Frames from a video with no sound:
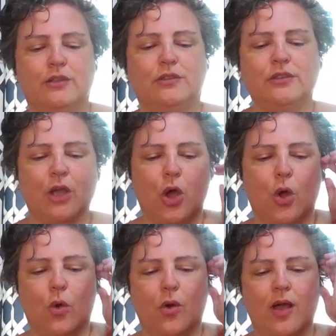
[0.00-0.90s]

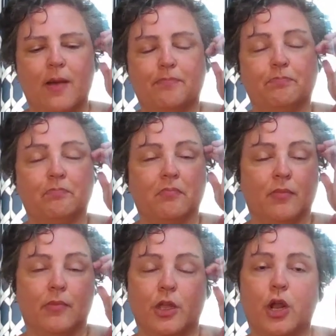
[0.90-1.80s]
So,
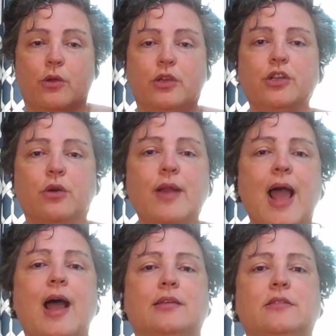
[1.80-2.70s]
you know, you don't
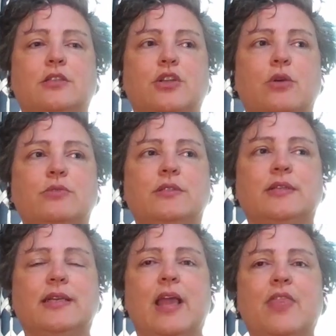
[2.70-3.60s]
ask. You don't
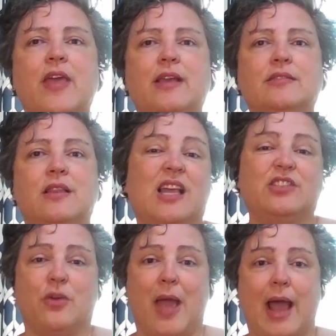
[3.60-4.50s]
get things
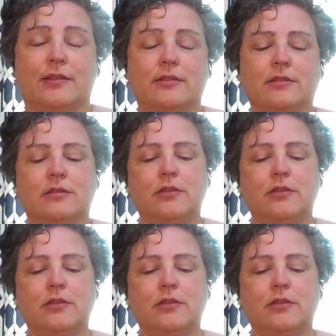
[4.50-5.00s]
unless you ask.